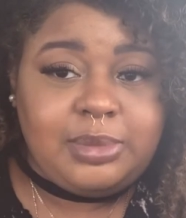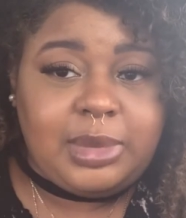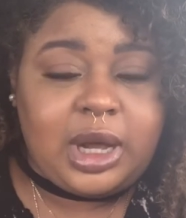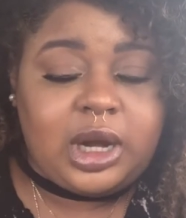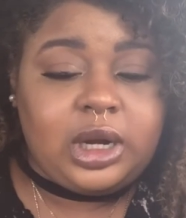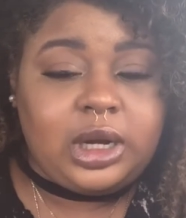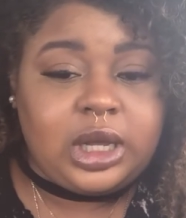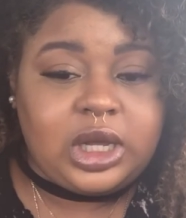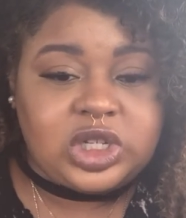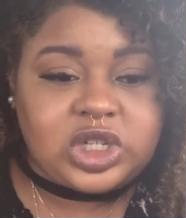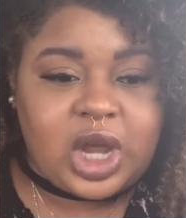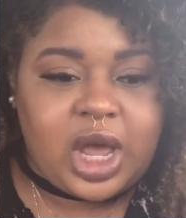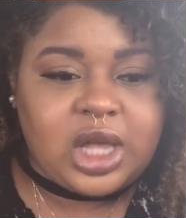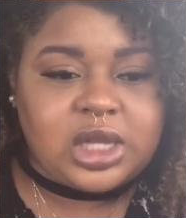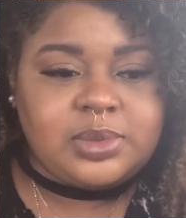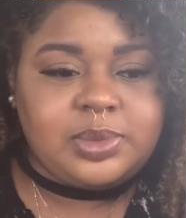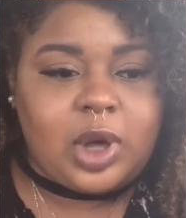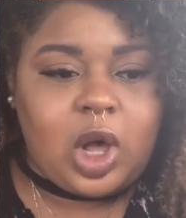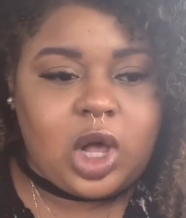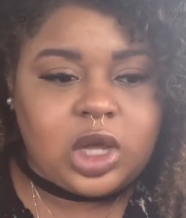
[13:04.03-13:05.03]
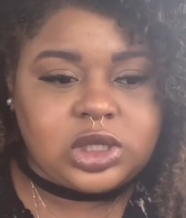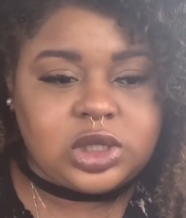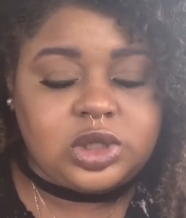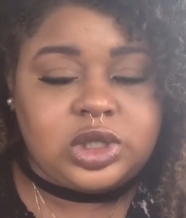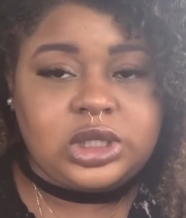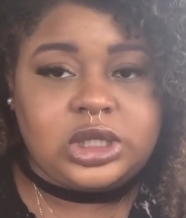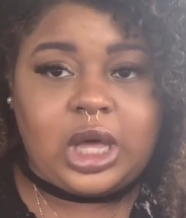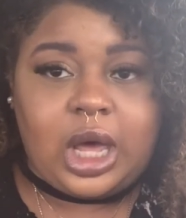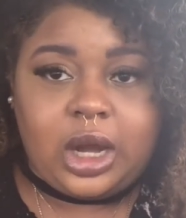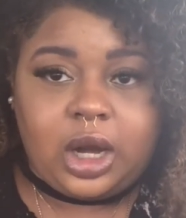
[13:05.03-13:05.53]
better and get jobs, but also
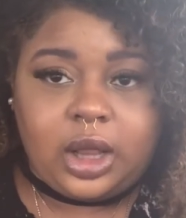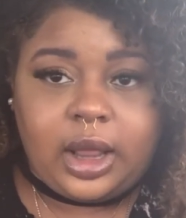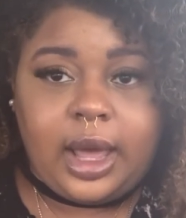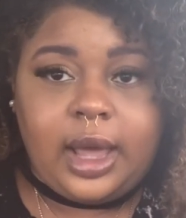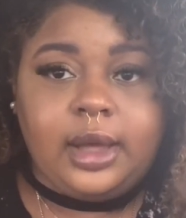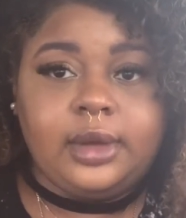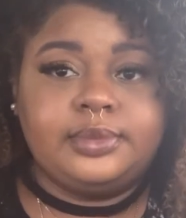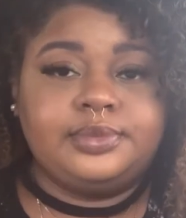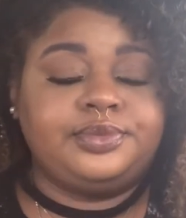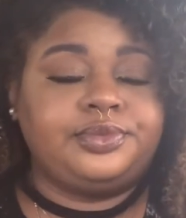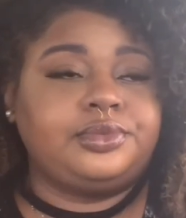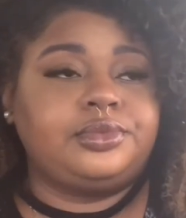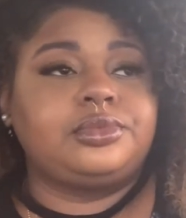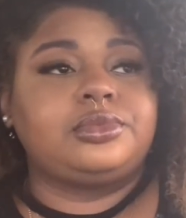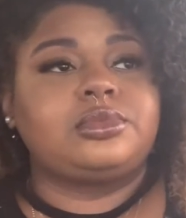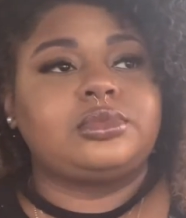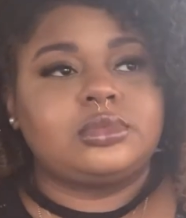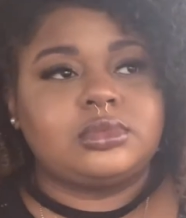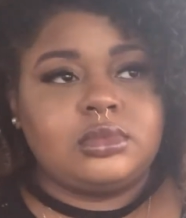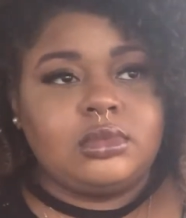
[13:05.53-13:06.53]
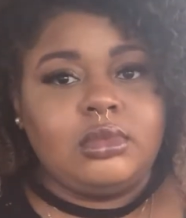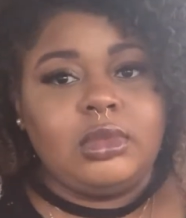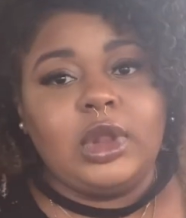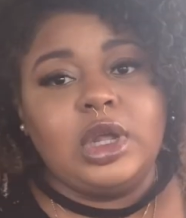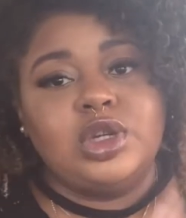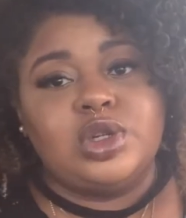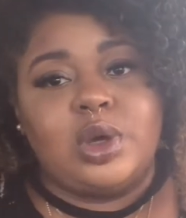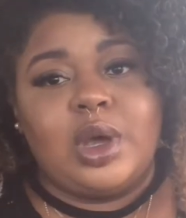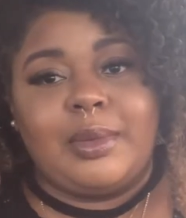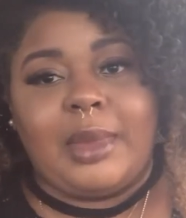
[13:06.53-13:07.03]
just kind of like
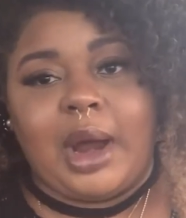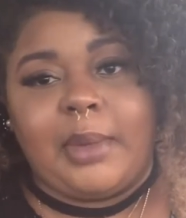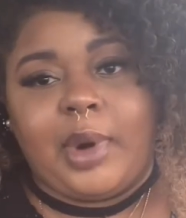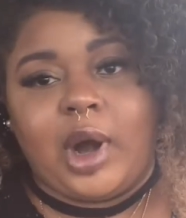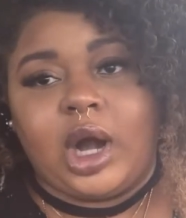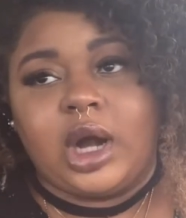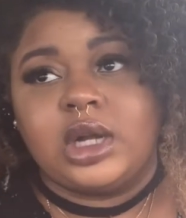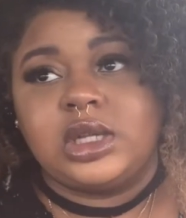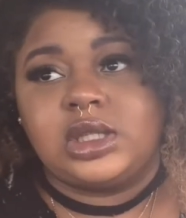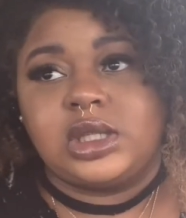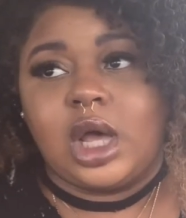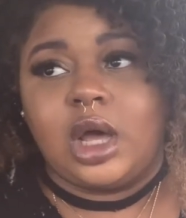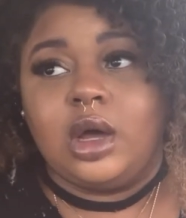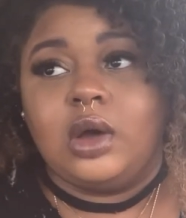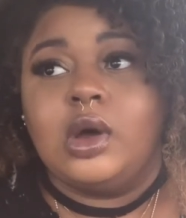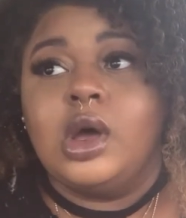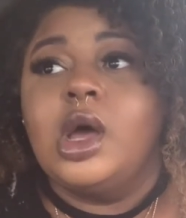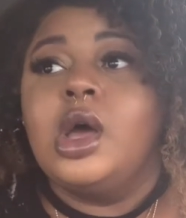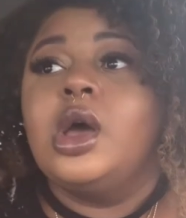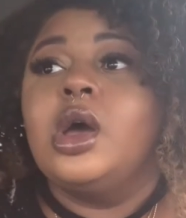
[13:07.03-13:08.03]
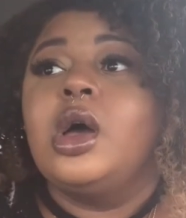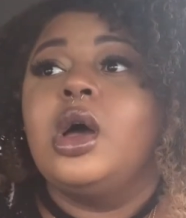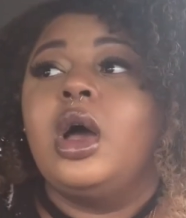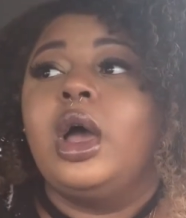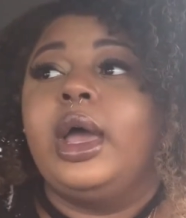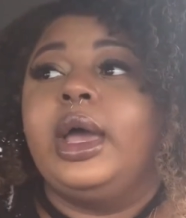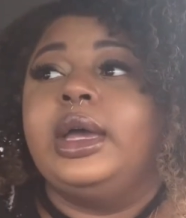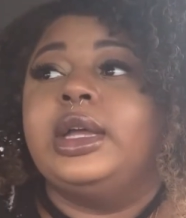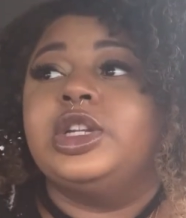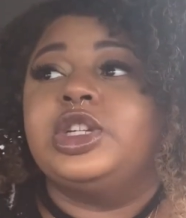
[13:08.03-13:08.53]
doing my part. So,
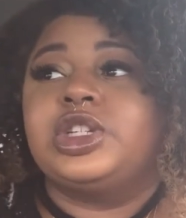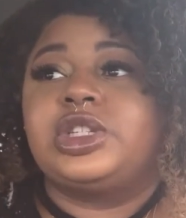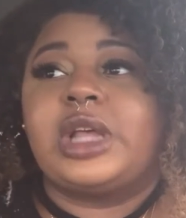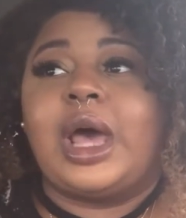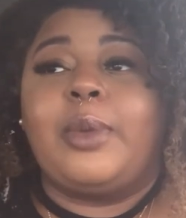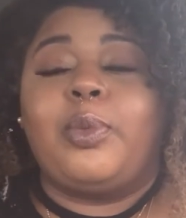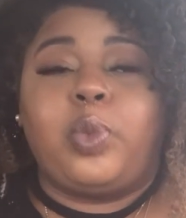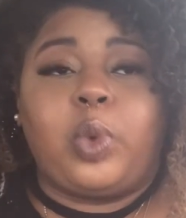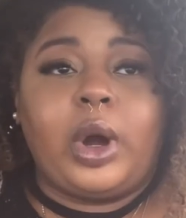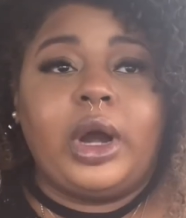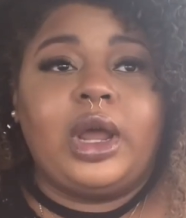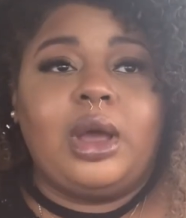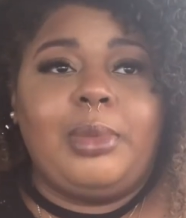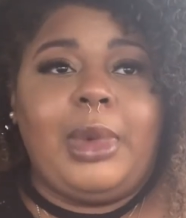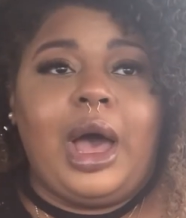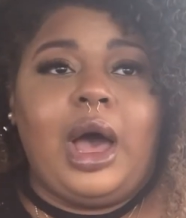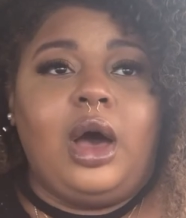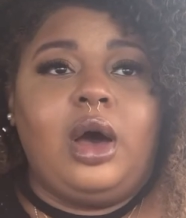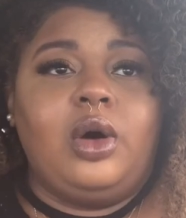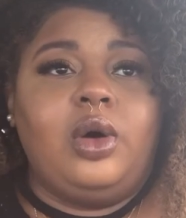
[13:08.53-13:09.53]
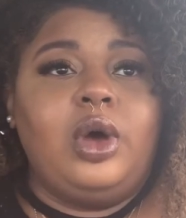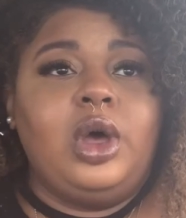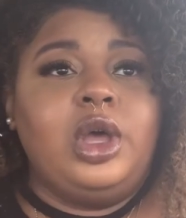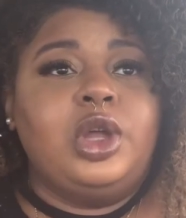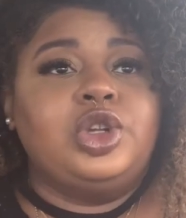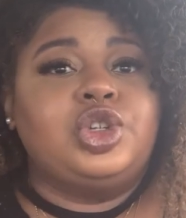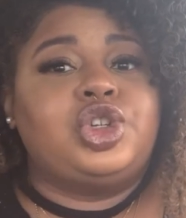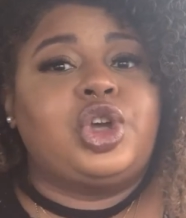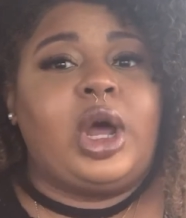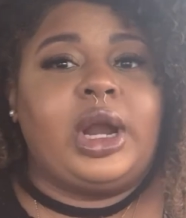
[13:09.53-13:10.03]
and just stop worrying about
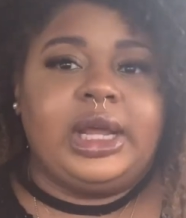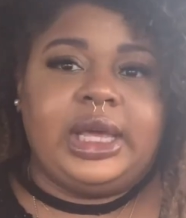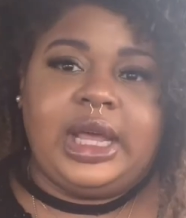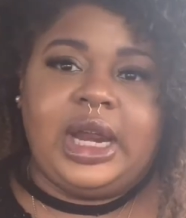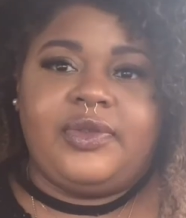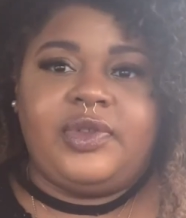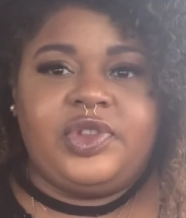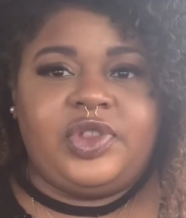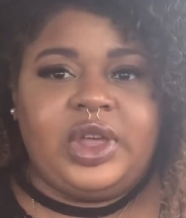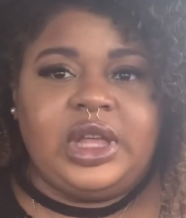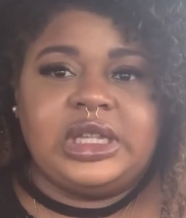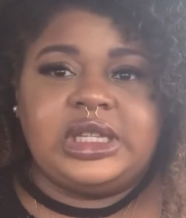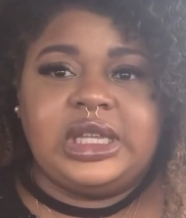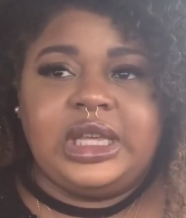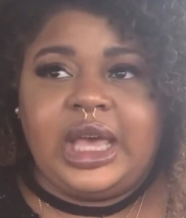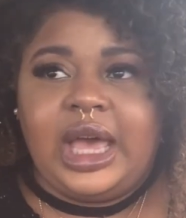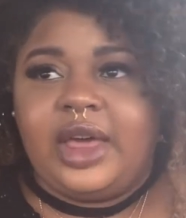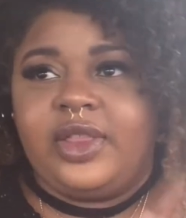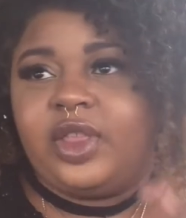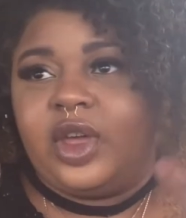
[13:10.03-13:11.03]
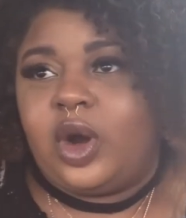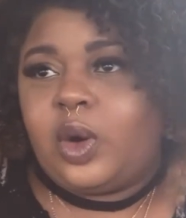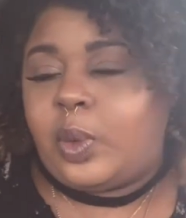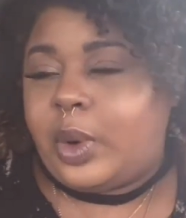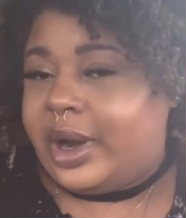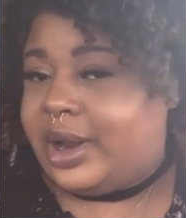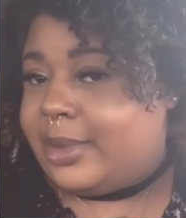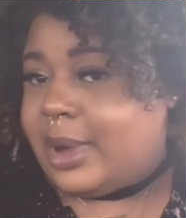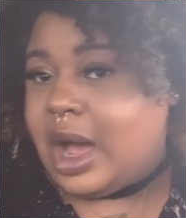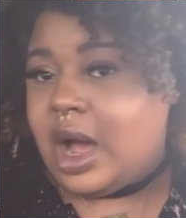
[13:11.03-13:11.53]
trying to get everything together,
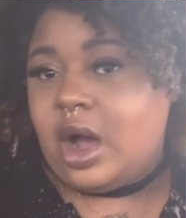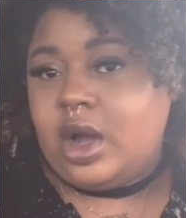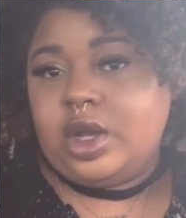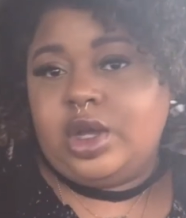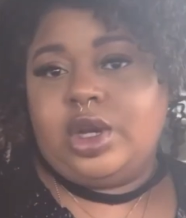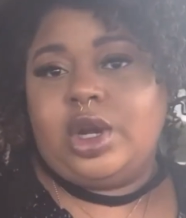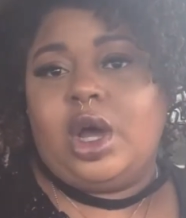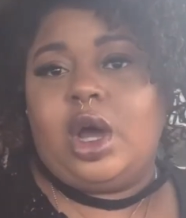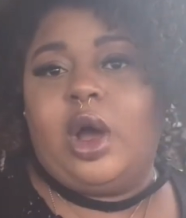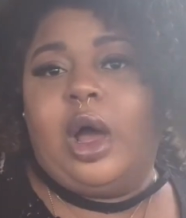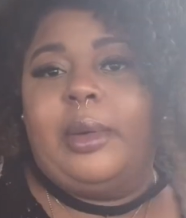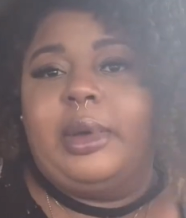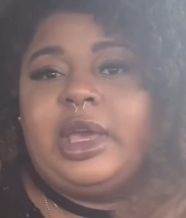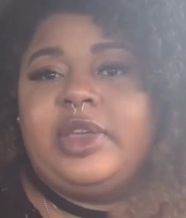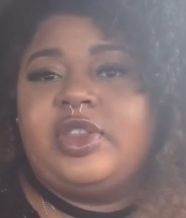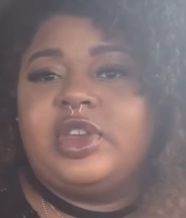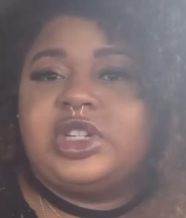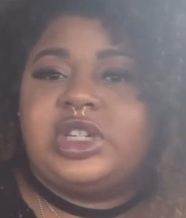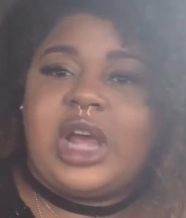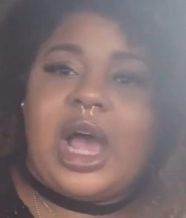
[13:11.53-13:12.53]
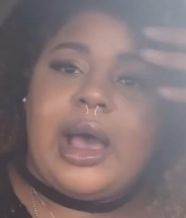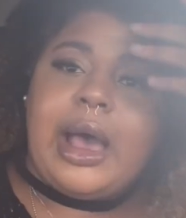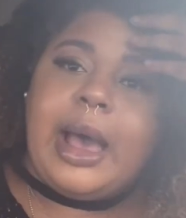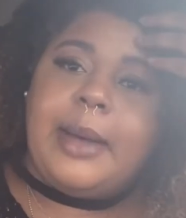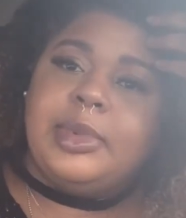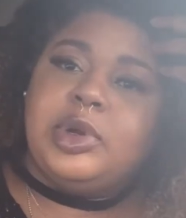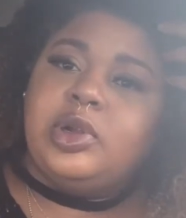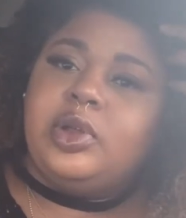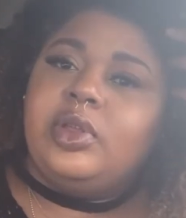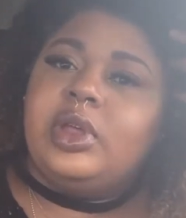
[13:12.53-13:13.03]
worry about, you know, how I'm gonna get this job, how I'm
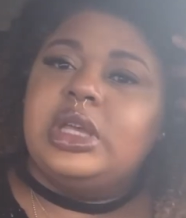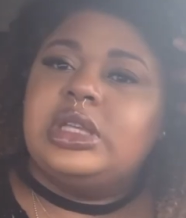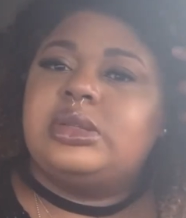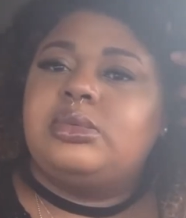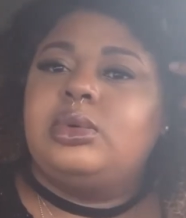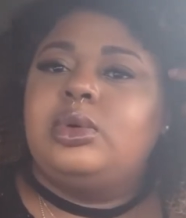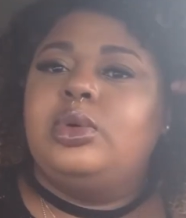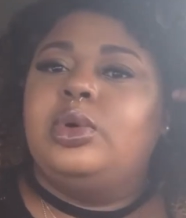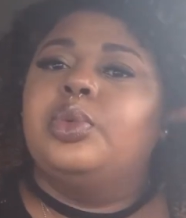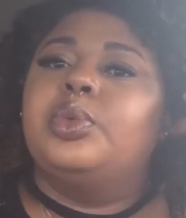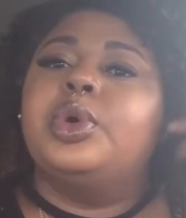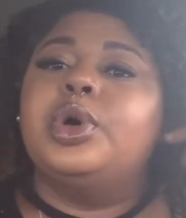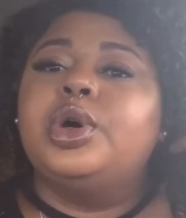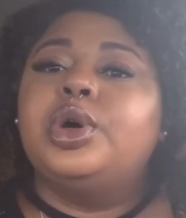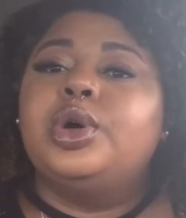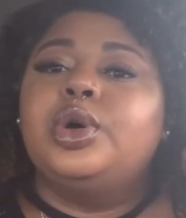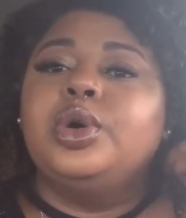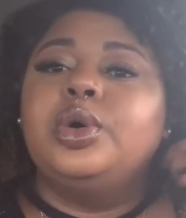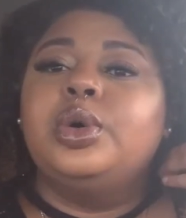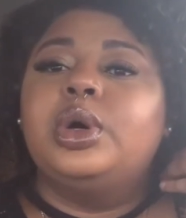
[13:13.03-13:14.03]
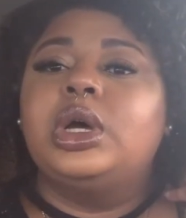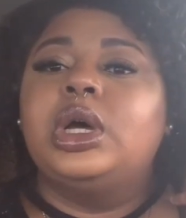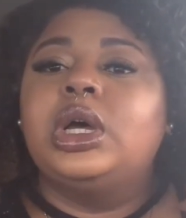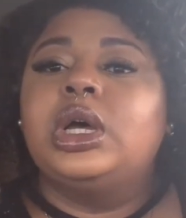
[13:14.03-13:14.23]
gonna do this, woo woo,